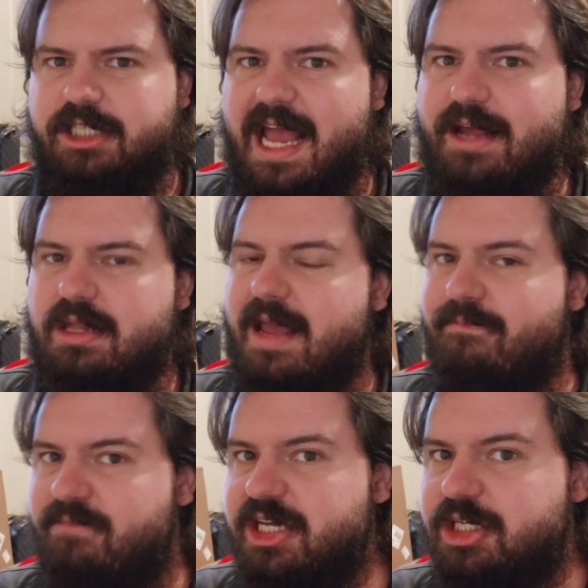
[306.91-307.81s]
Jack's
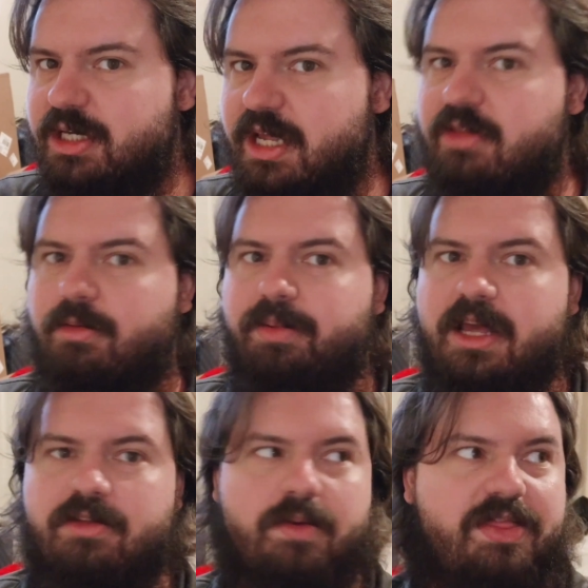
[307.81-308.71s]
ambition is
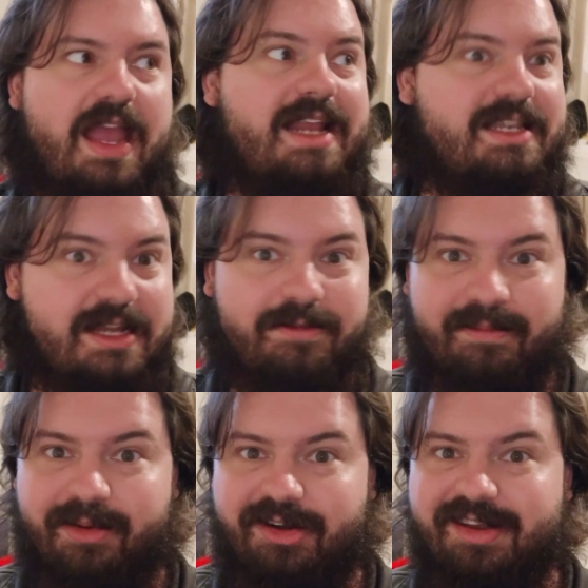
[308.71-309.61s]
replaced with a
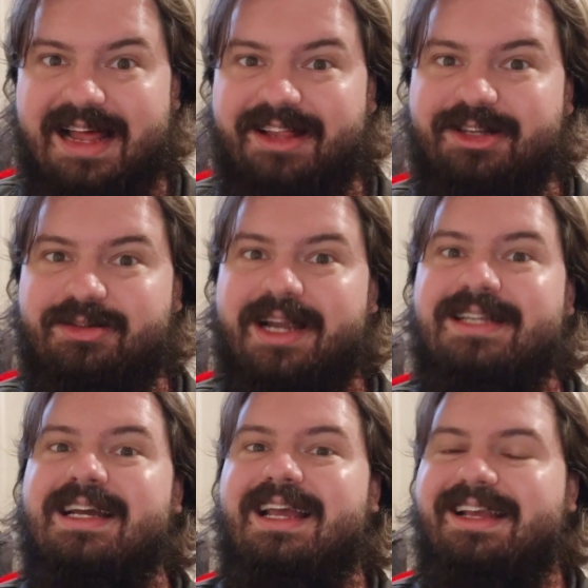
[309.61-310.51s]
different personality
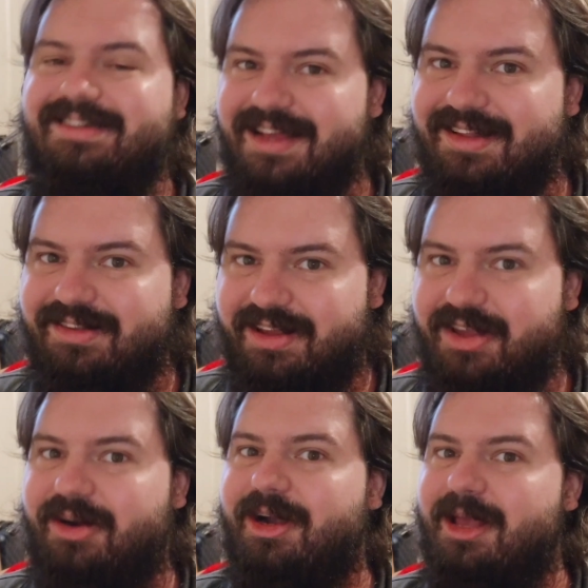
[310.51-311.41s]
trait, his
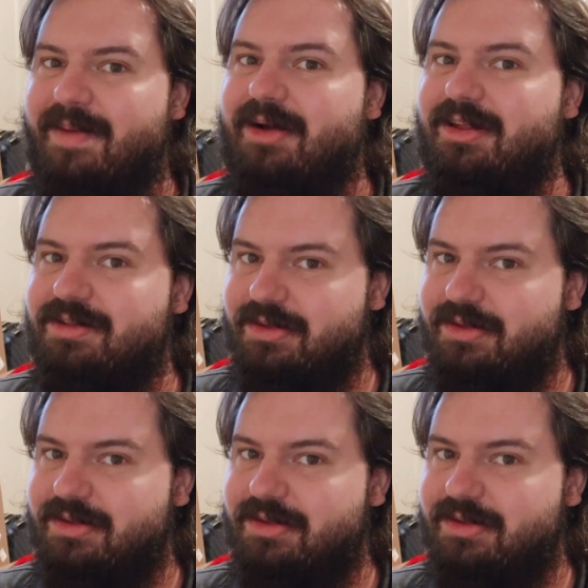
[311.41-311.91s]
insecurity about his